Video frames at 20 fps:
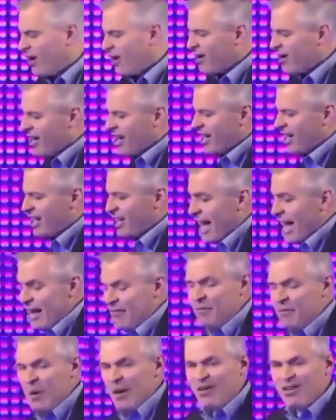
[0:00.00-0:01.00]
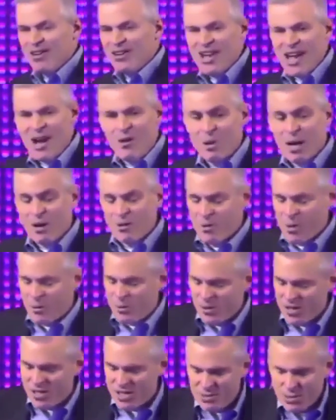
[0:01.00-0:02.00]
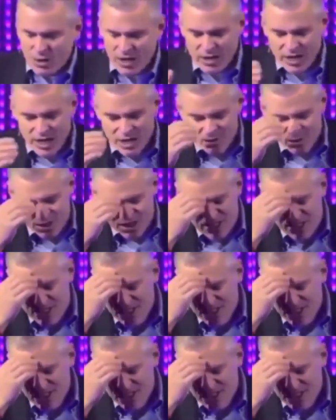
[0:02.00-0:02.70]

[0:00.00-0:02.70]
this is where, and I laugh about it now, but I remember this